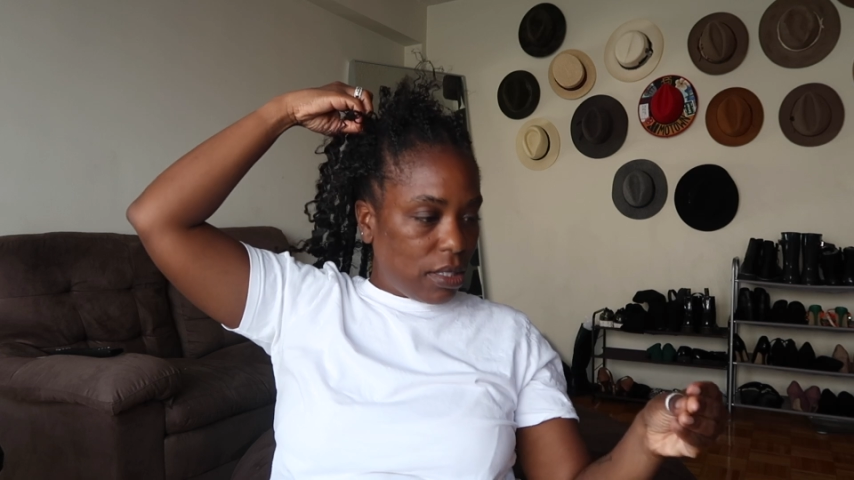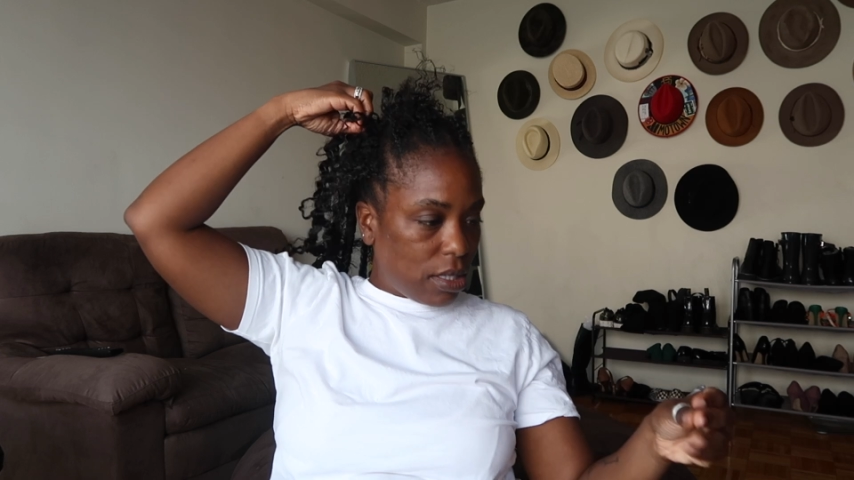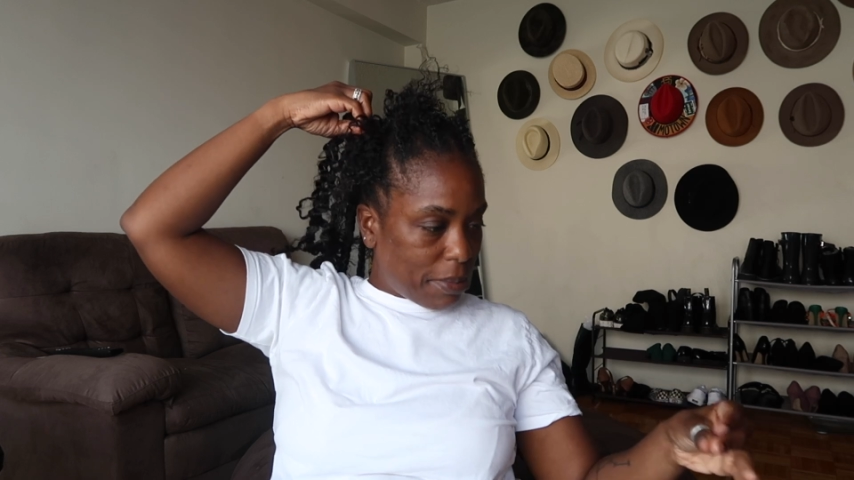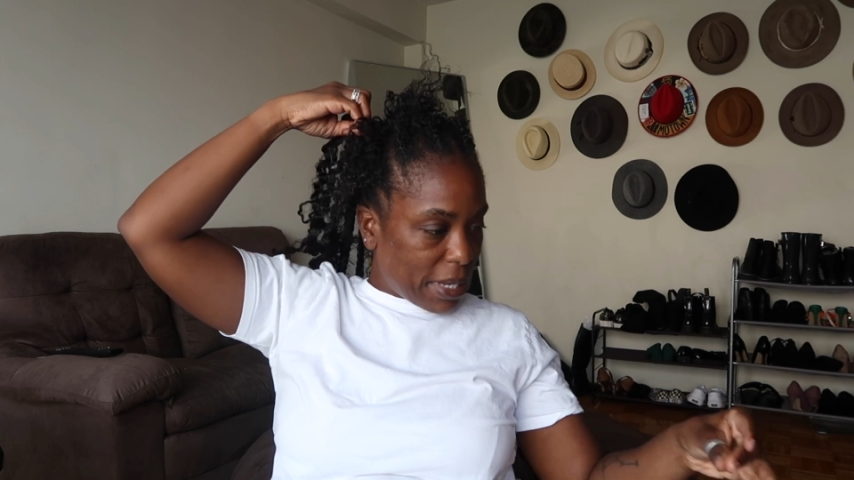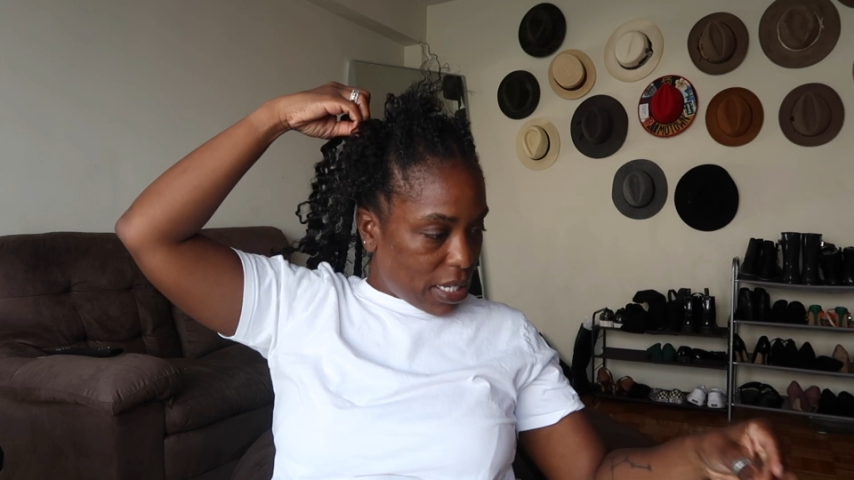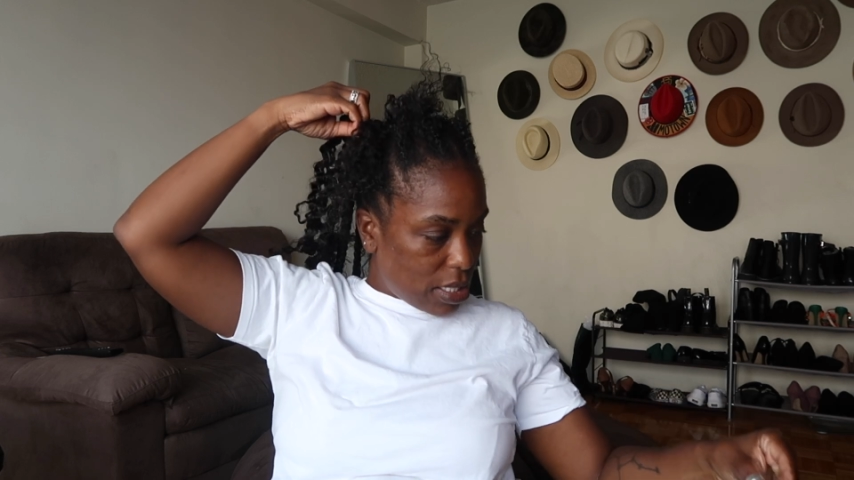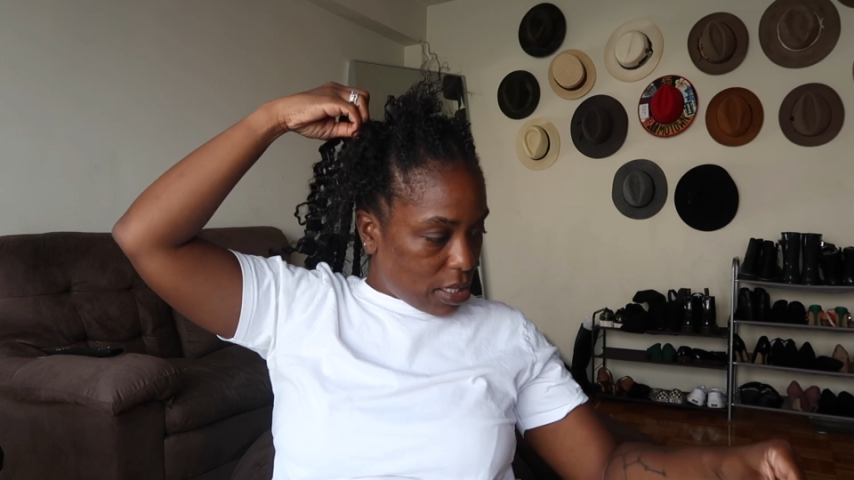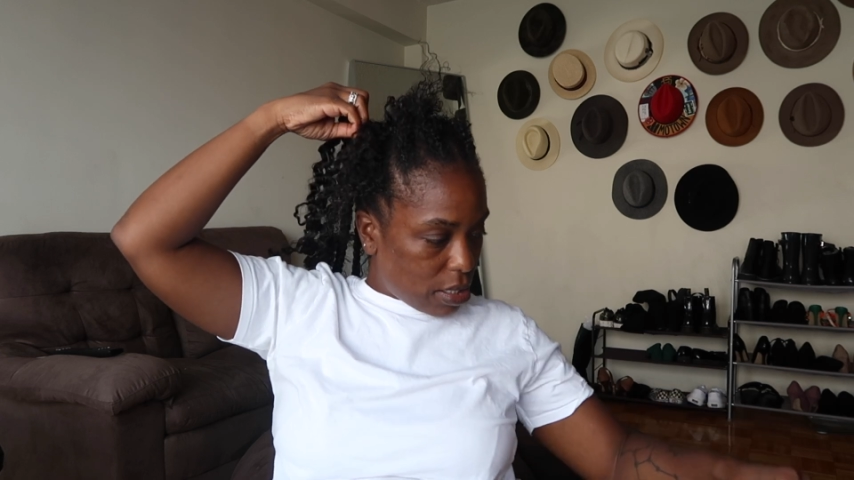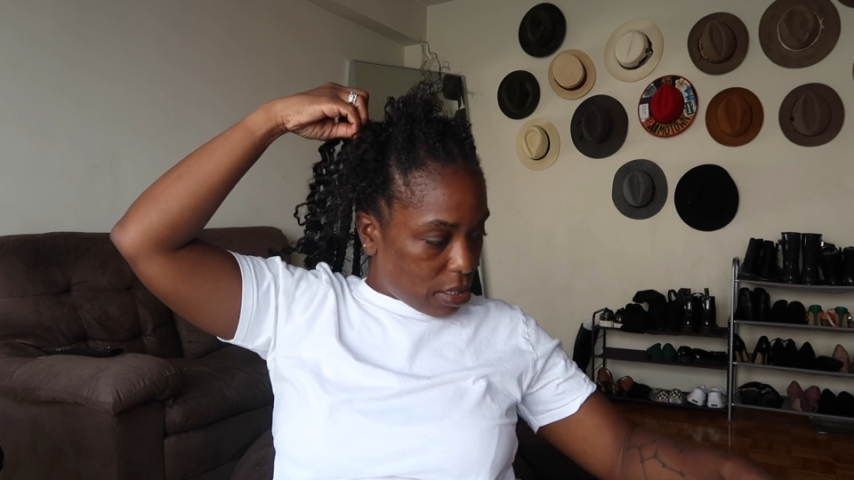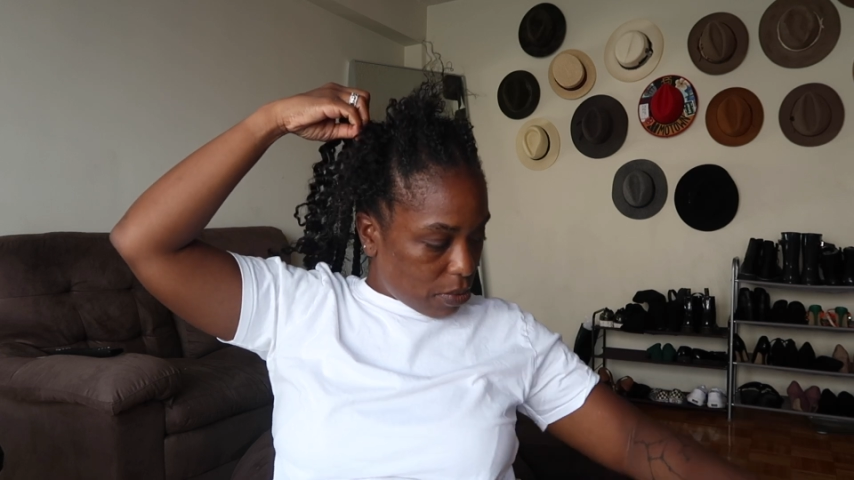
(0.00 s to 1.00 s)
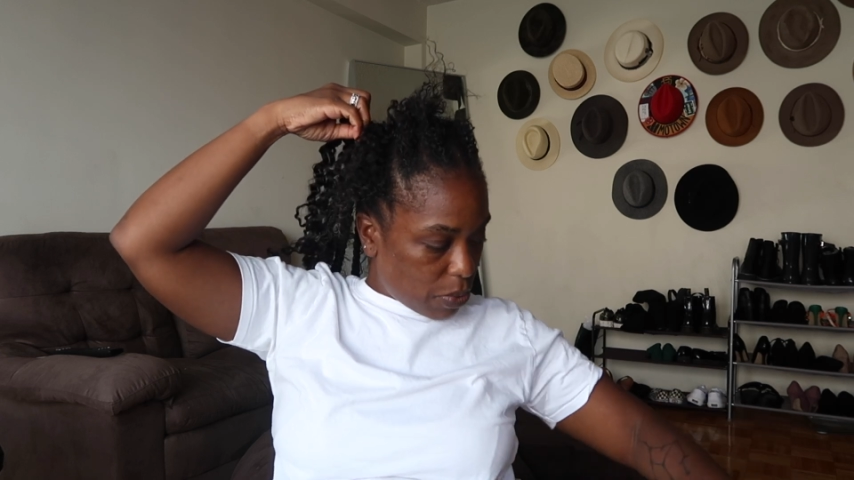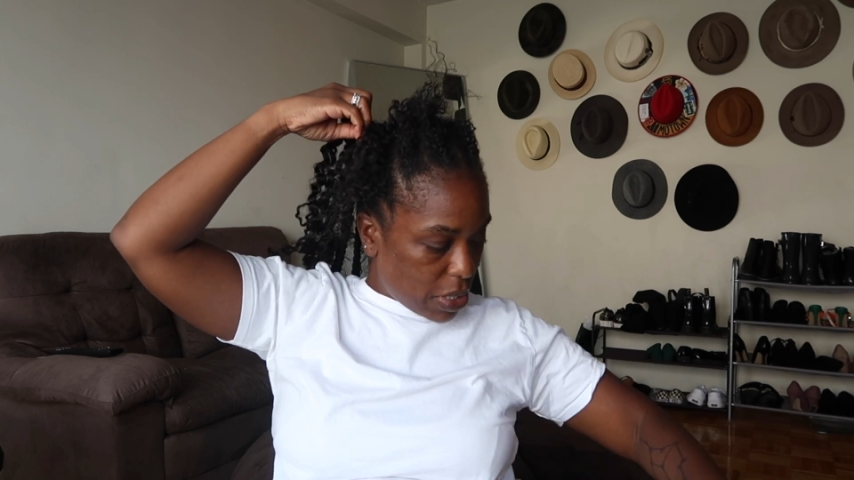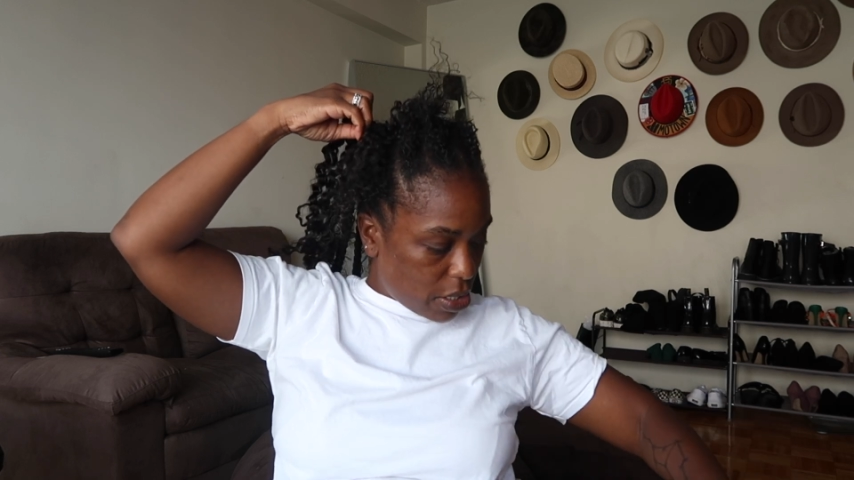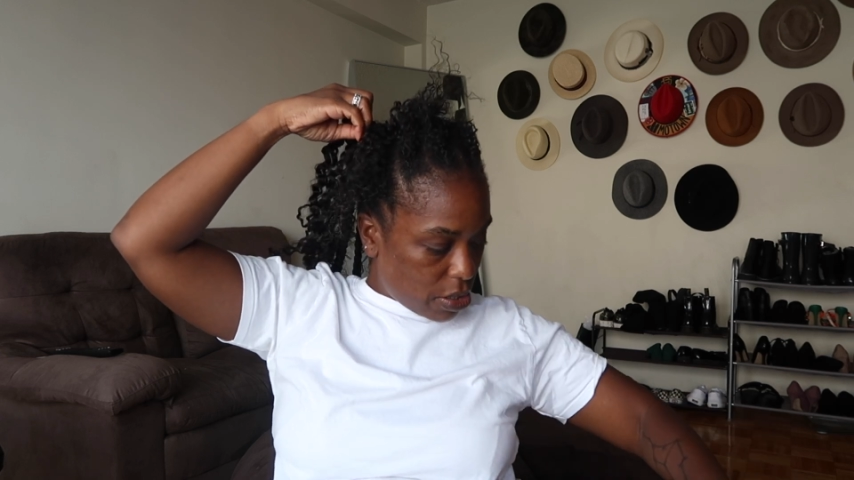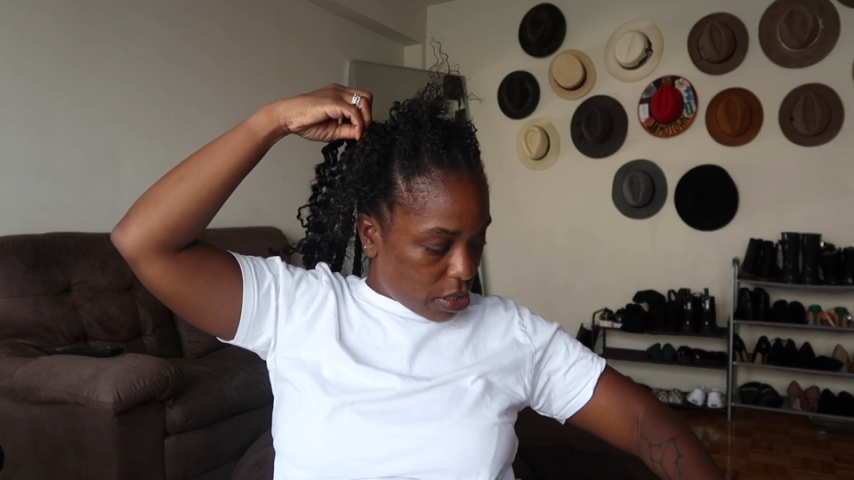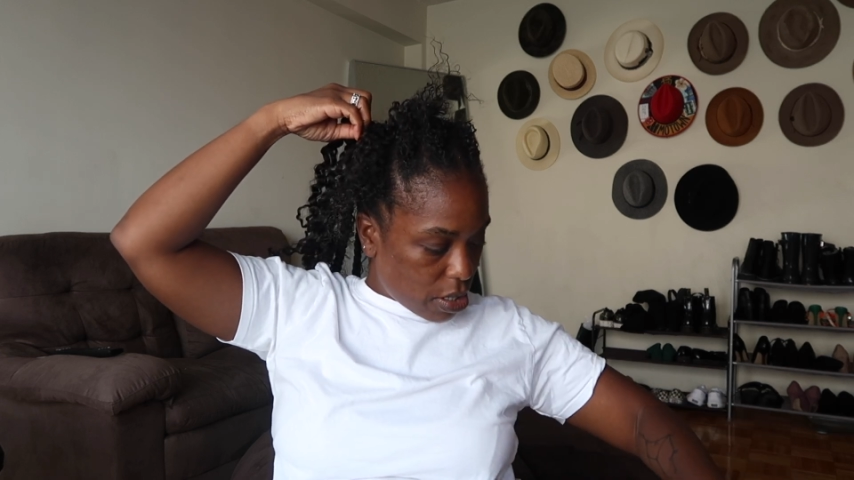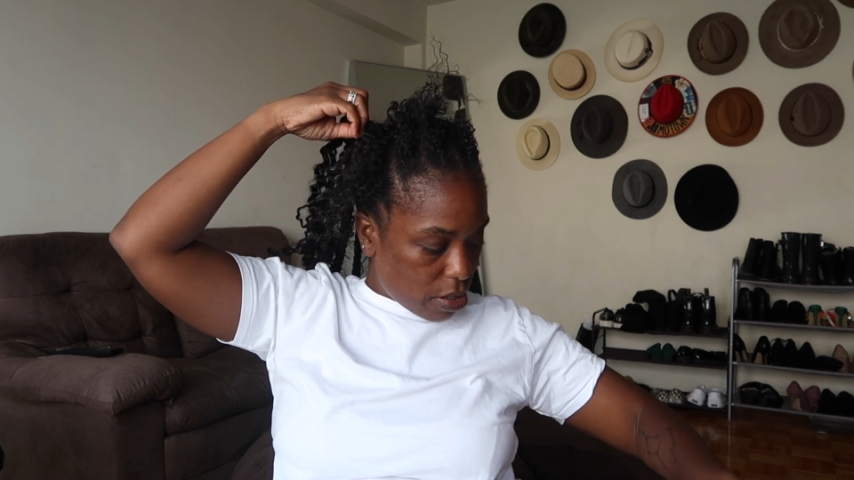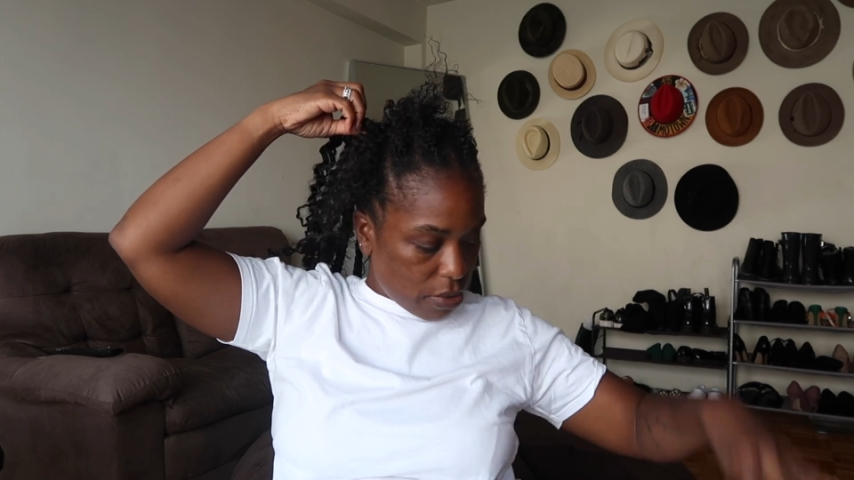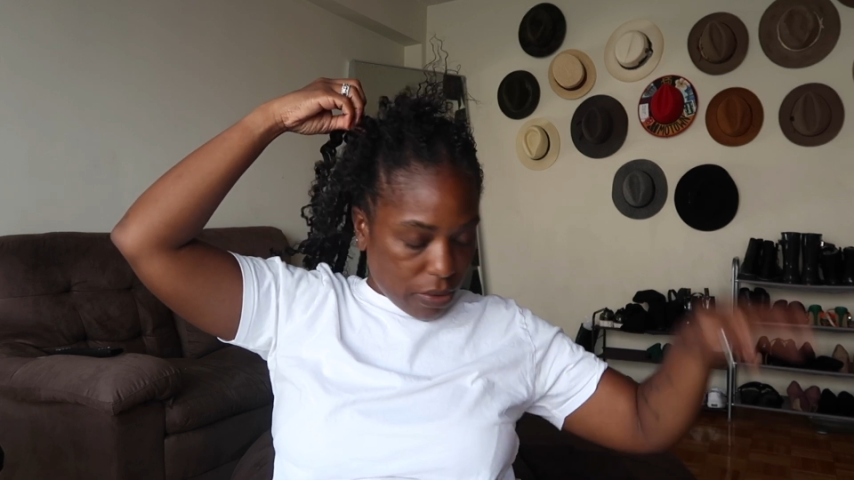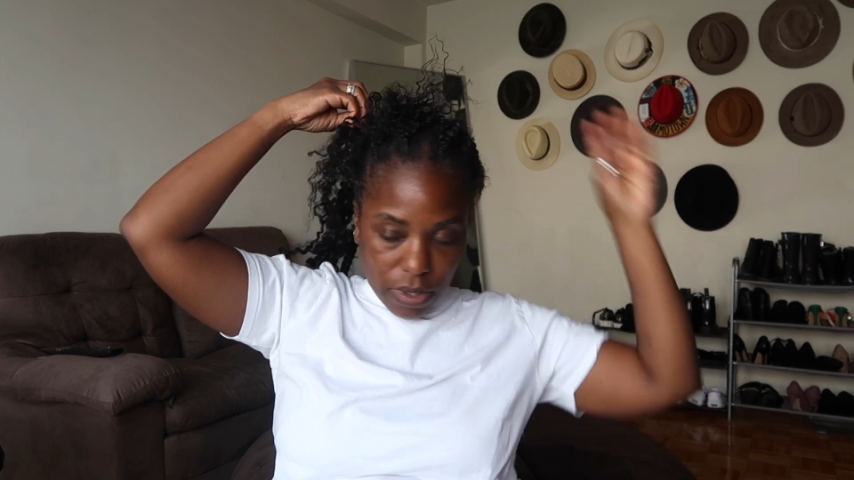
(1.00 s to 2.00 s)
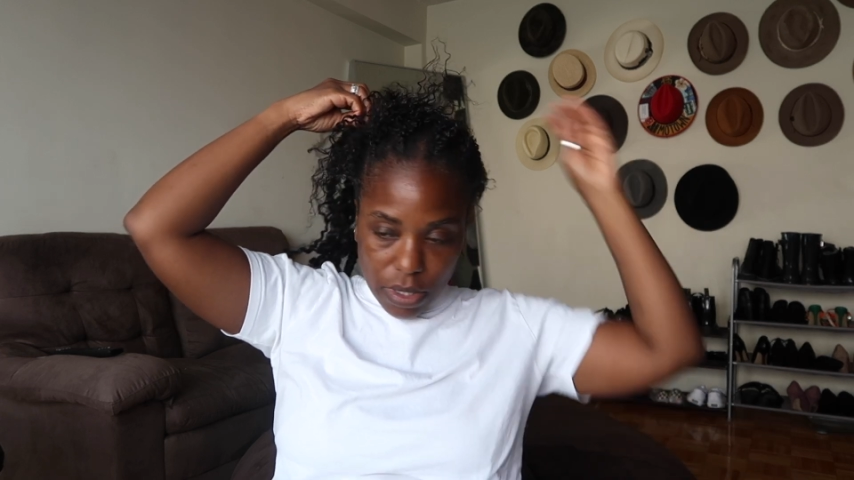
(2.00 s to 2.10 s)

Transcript: the past week or so